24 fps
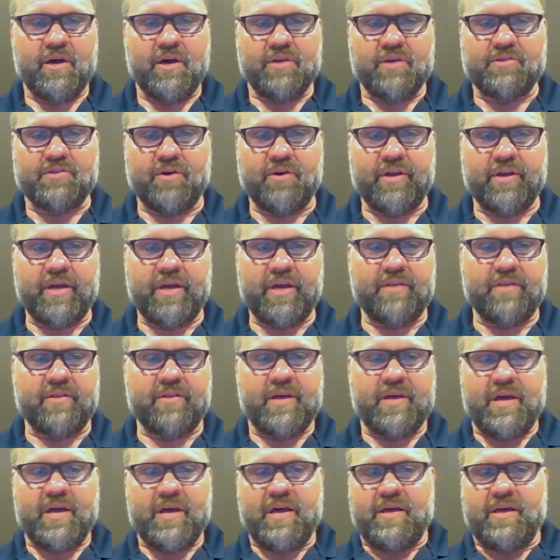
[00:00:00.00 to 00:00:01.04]
So again,
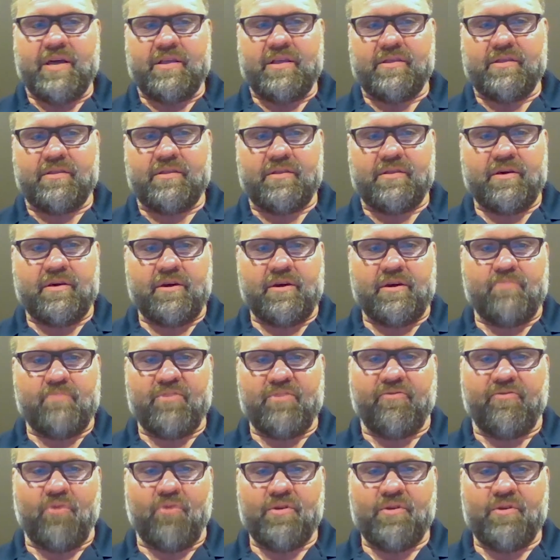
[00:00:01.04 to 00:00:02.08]

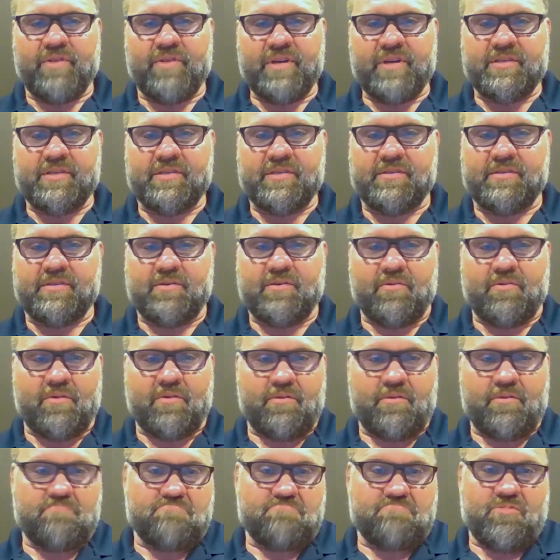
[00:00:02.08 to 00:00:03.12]
before this,
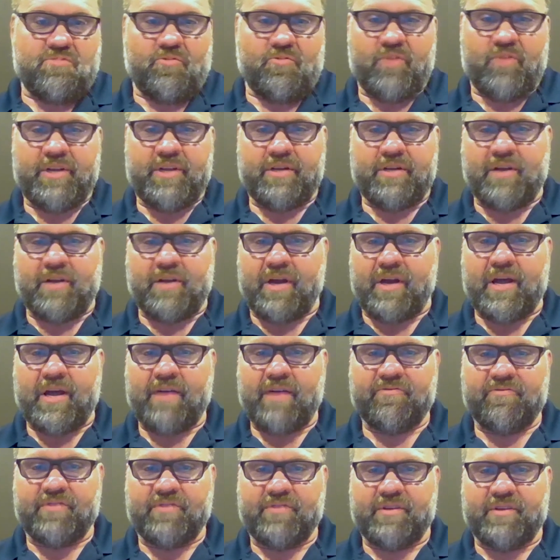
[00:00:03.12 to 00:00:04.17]
we did not
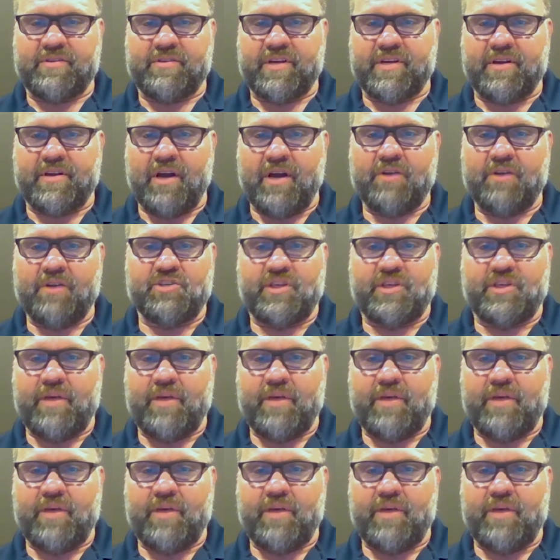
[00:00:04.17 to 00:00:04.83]
have the technology